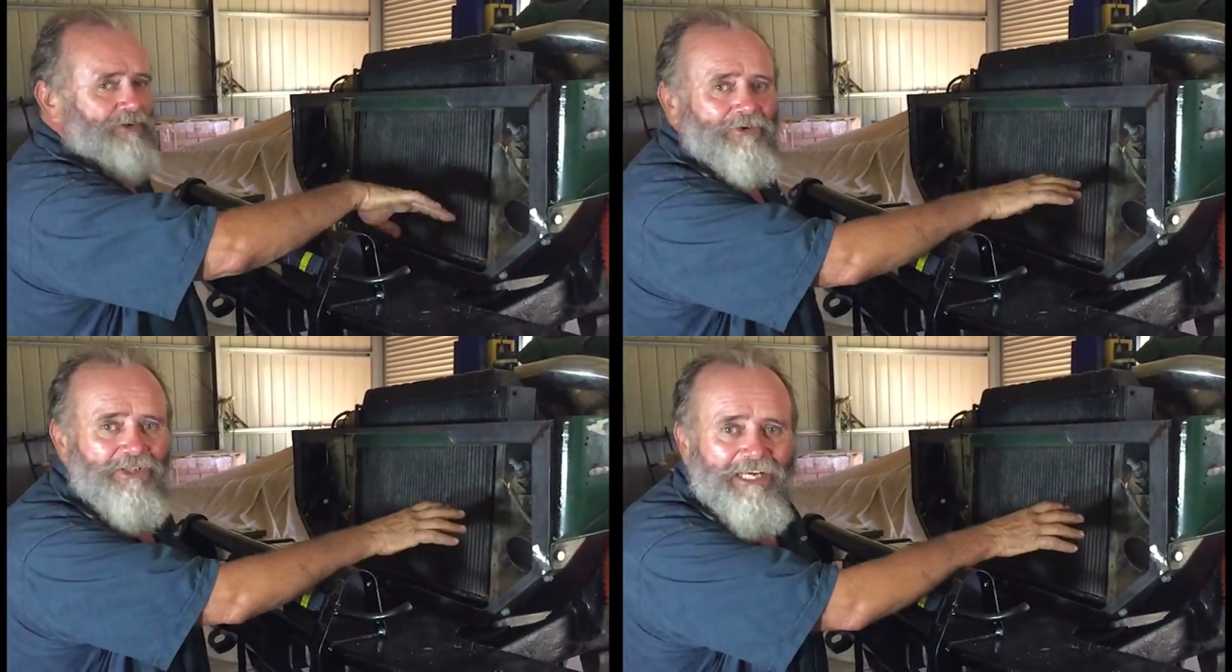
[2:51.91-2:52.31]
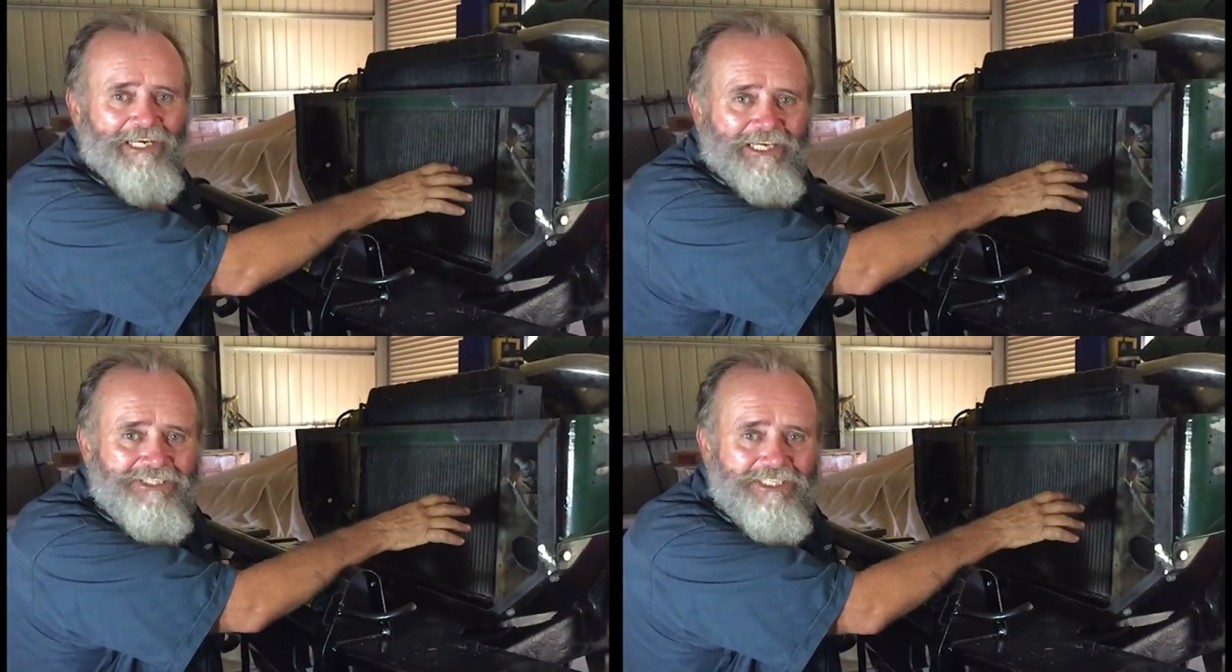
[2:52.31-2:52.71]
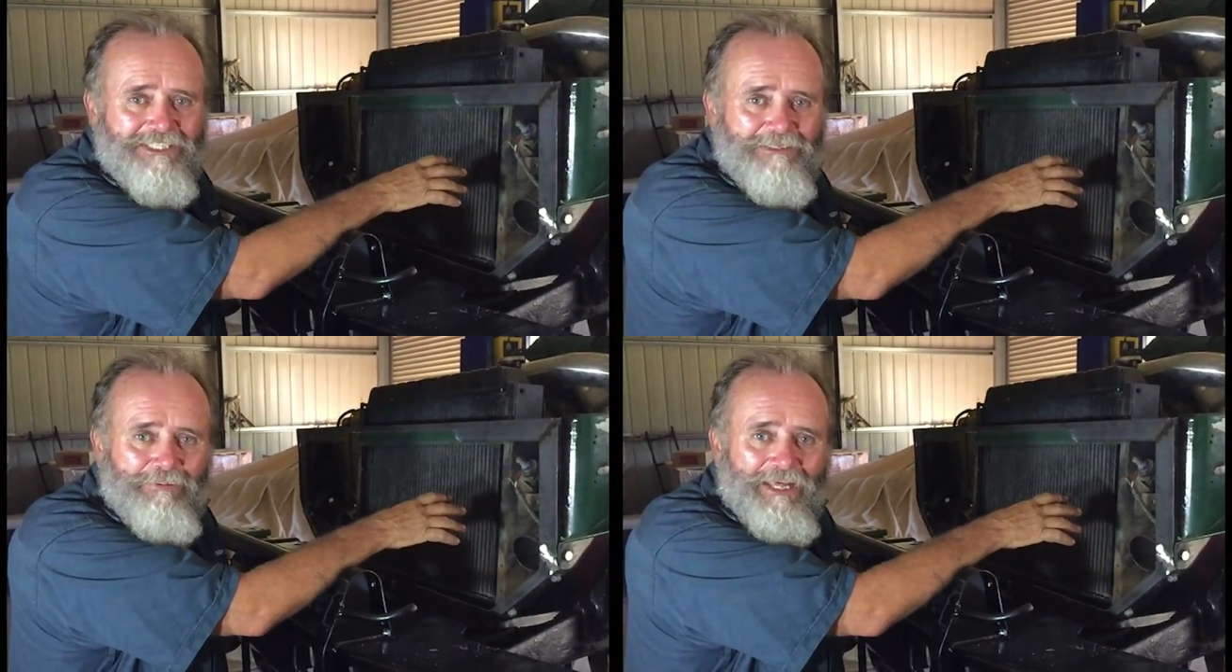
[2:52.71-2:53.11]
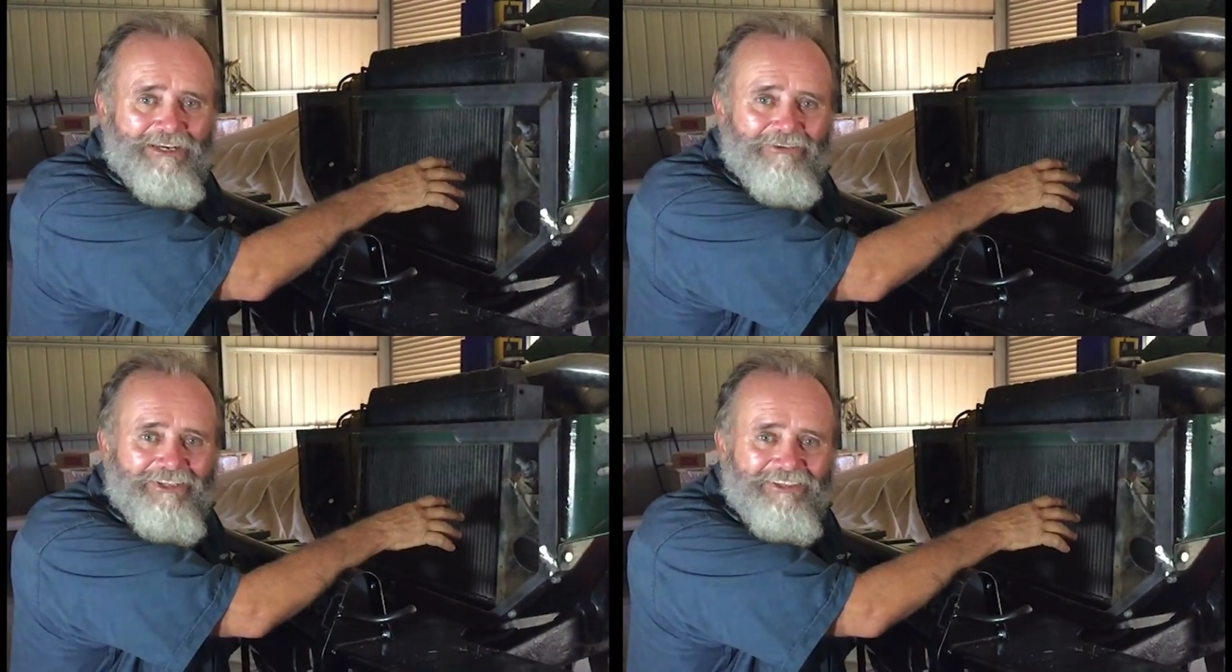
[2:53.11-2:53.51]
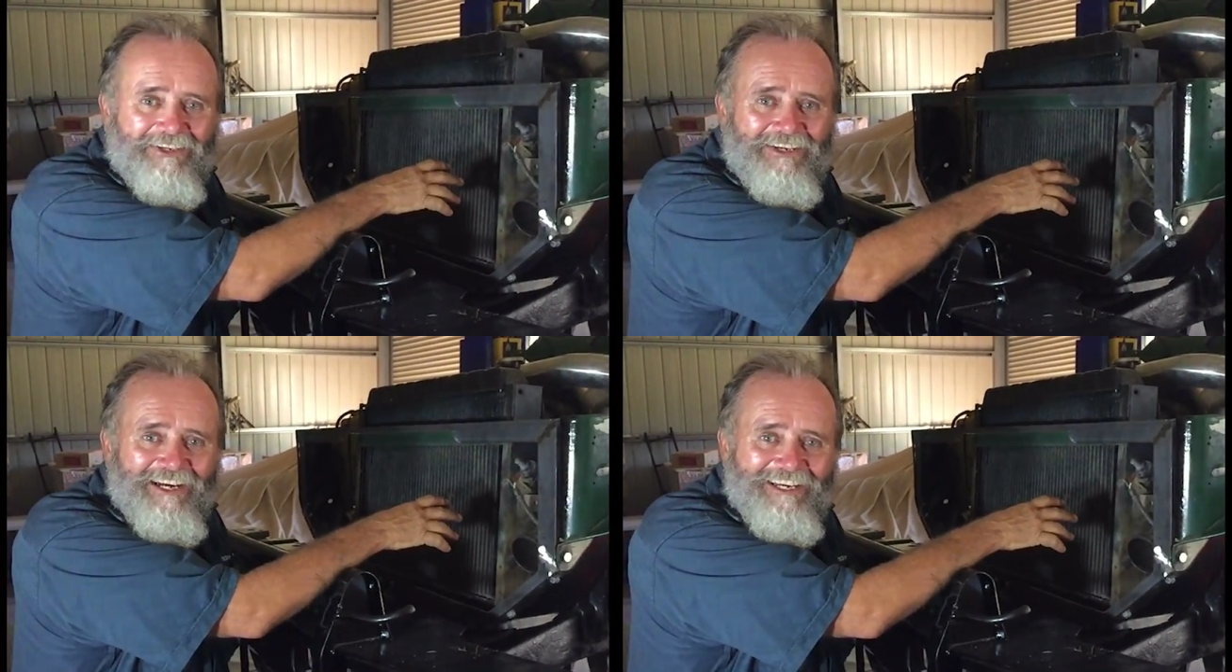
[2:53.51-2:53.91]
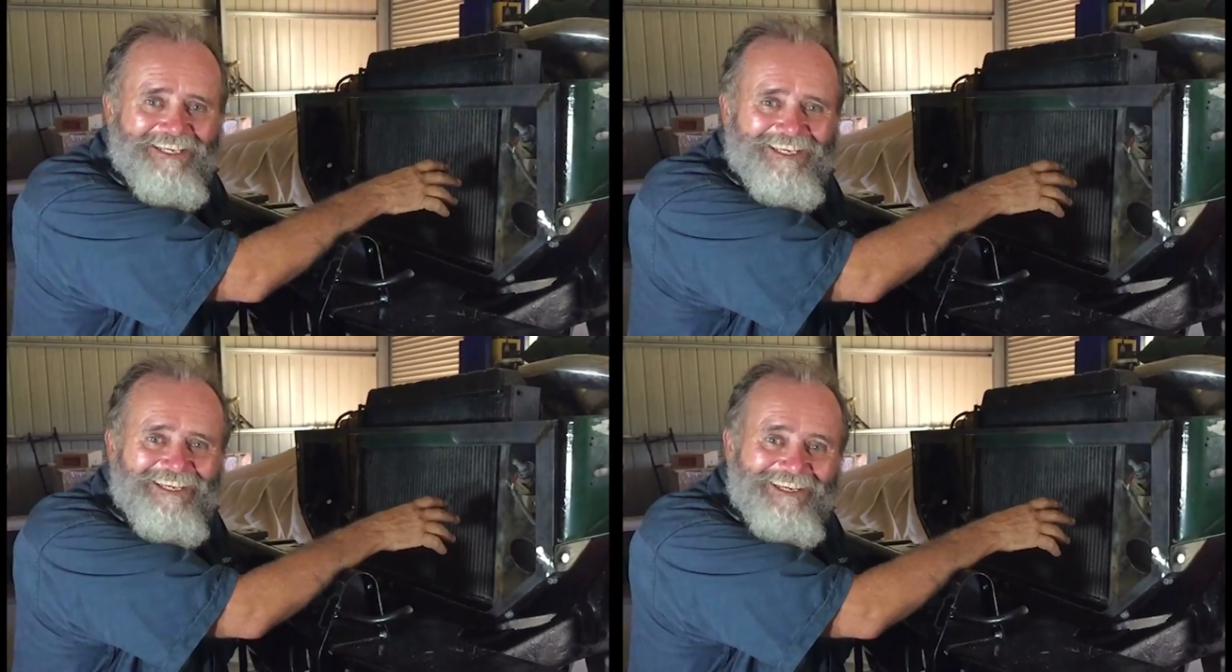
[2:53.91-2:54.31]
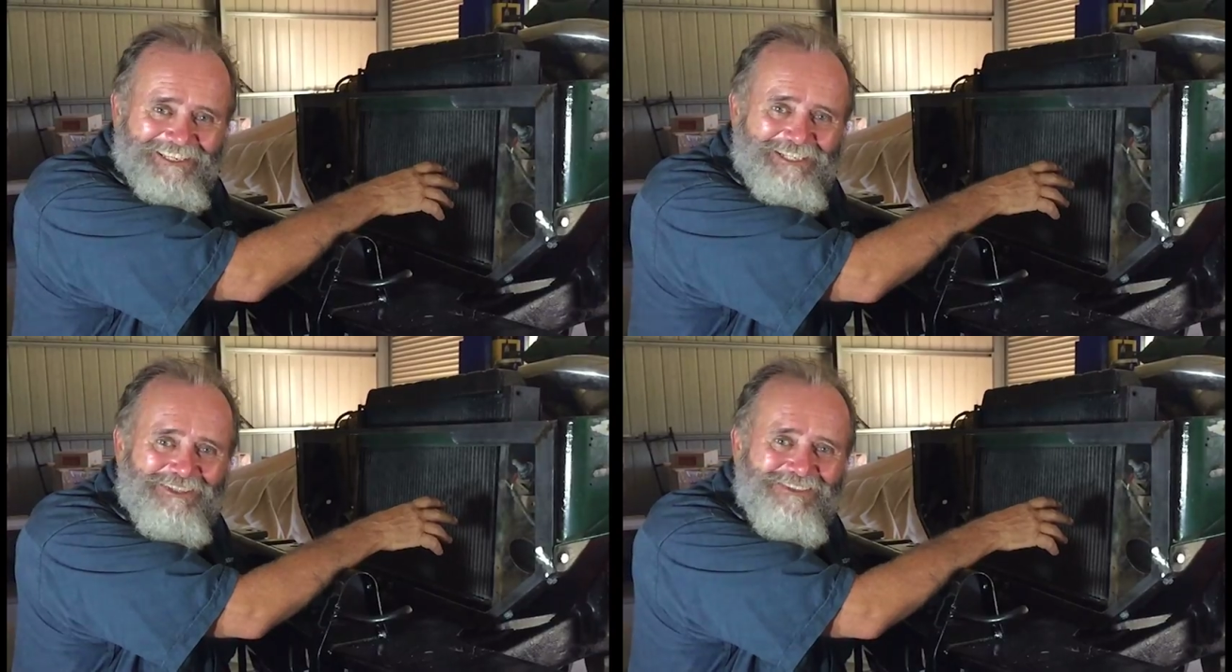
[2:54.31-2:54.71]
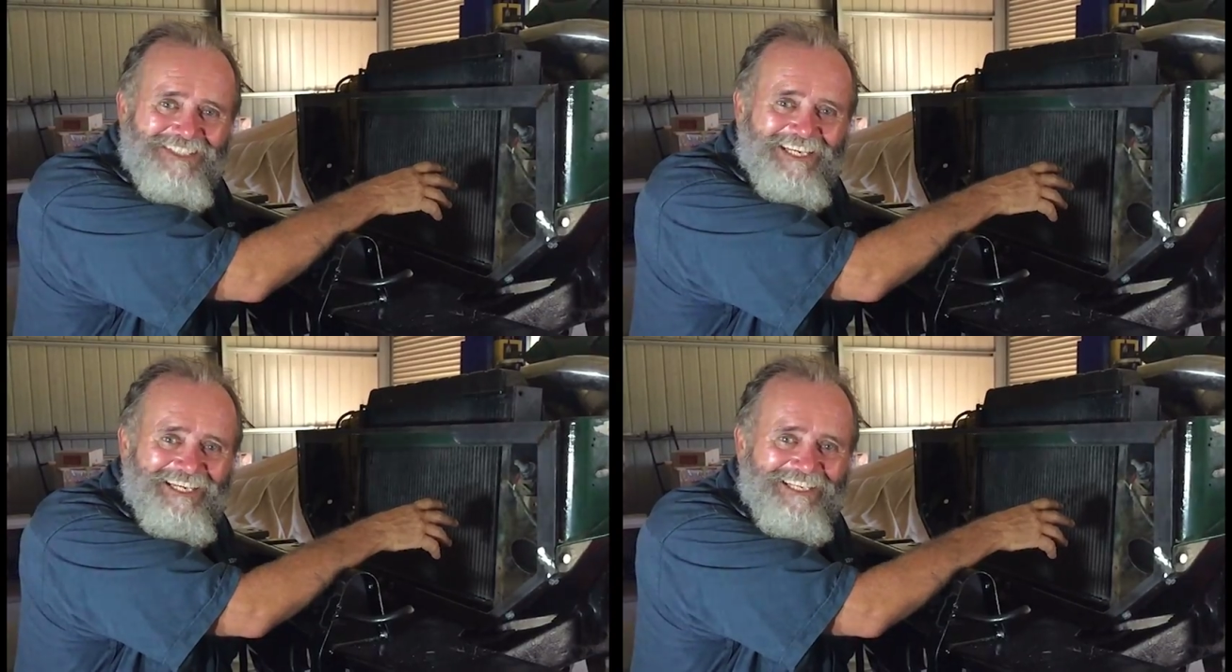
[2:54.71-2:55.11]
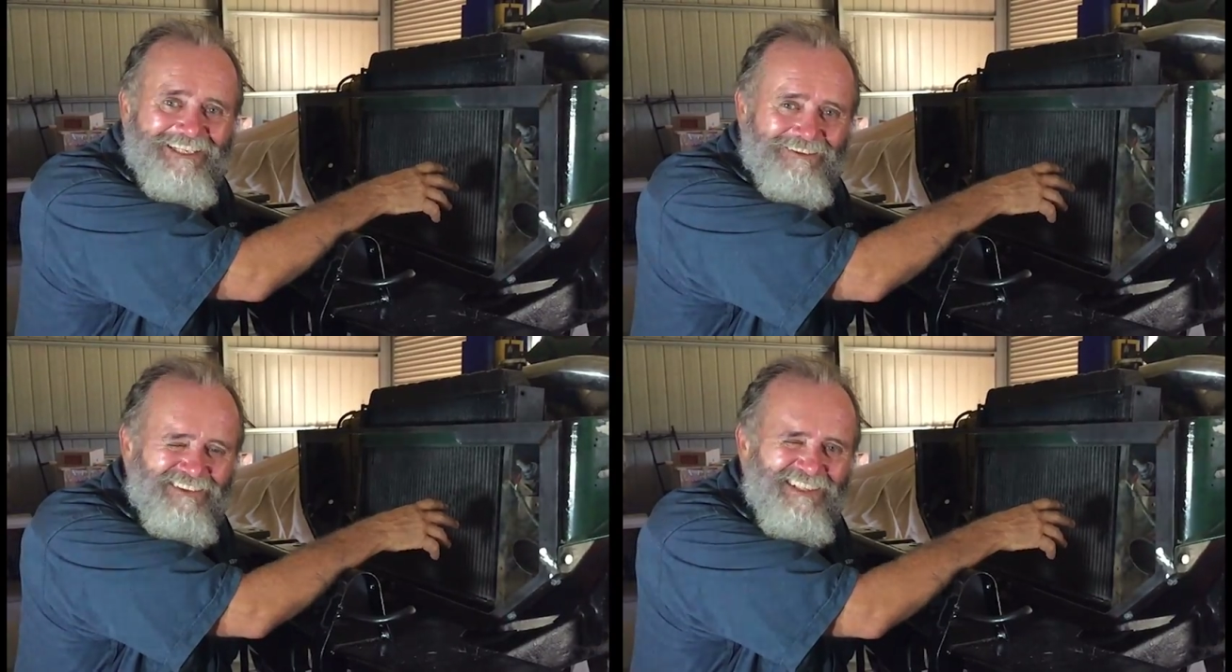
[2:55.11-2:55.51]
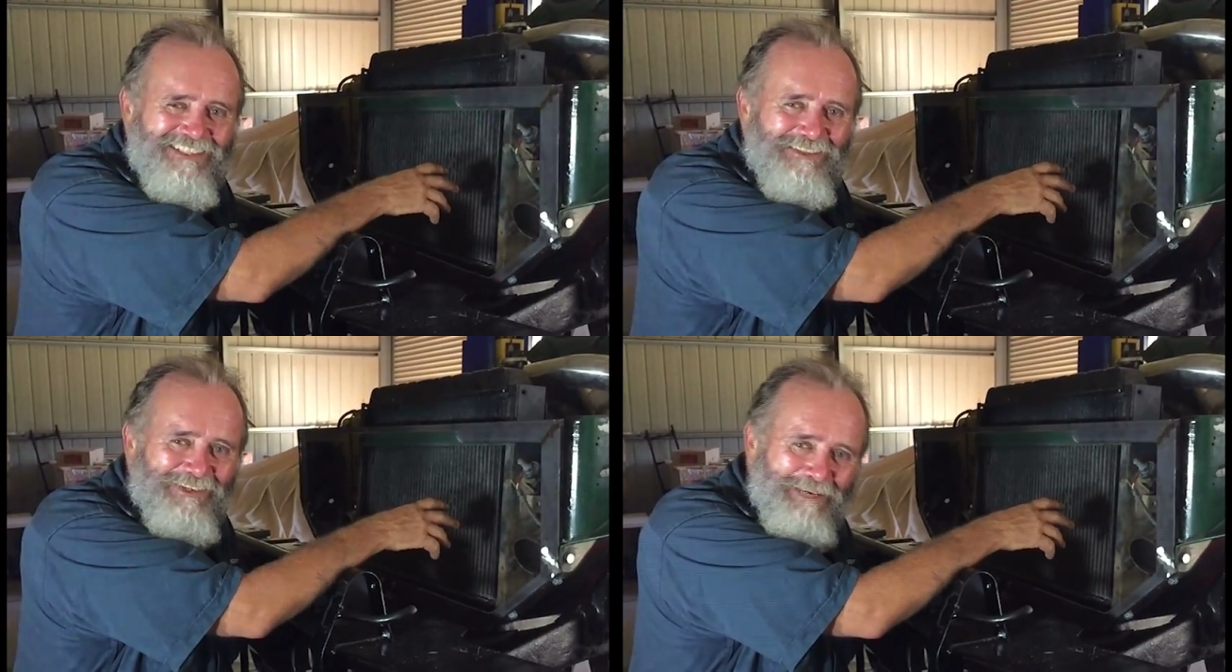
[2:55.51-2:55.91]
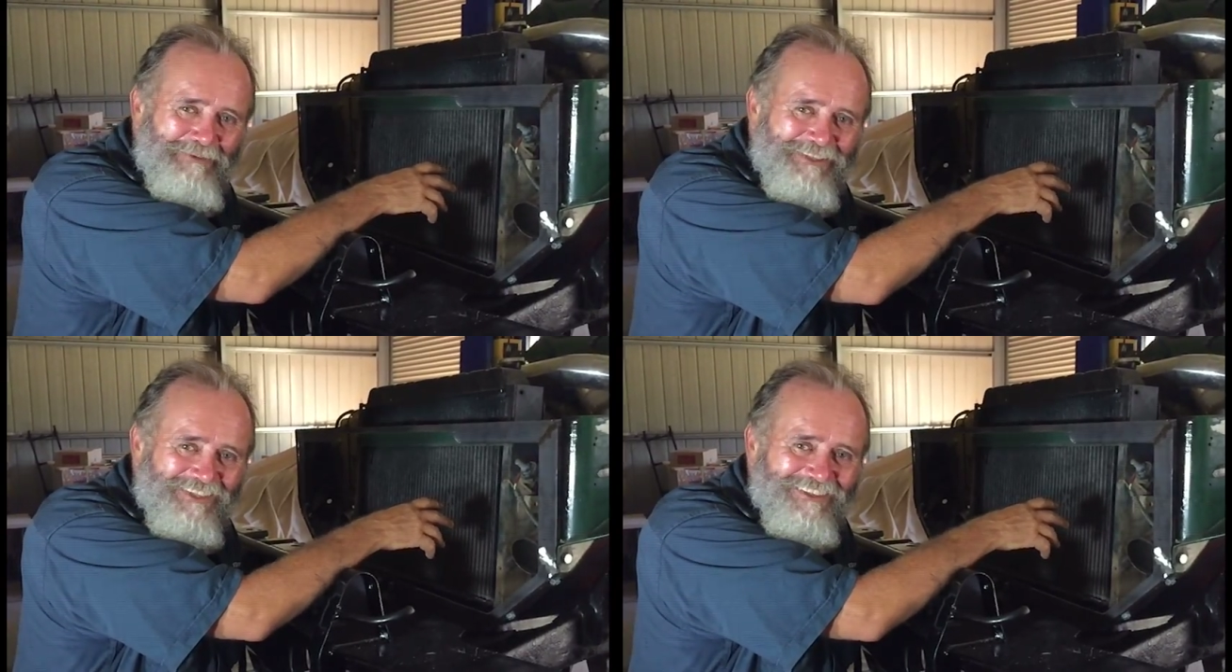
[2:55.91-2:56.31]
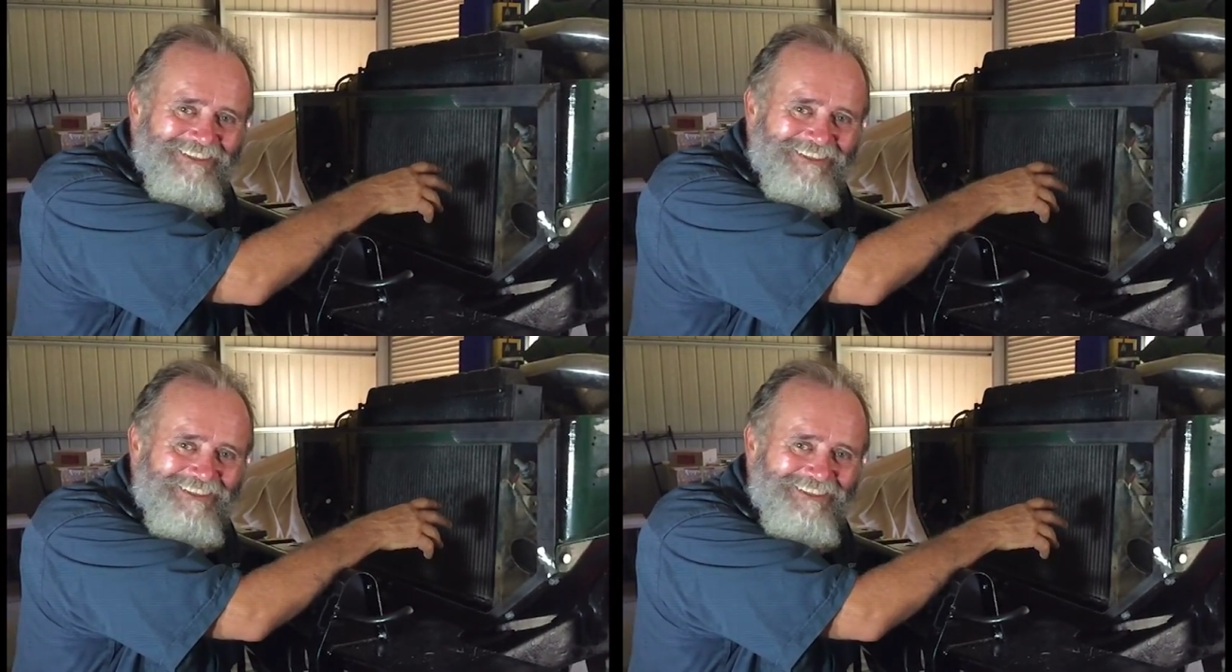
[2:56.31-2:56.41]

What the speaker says: got all that access to play with. Hey, how good's that? Let's see what happens.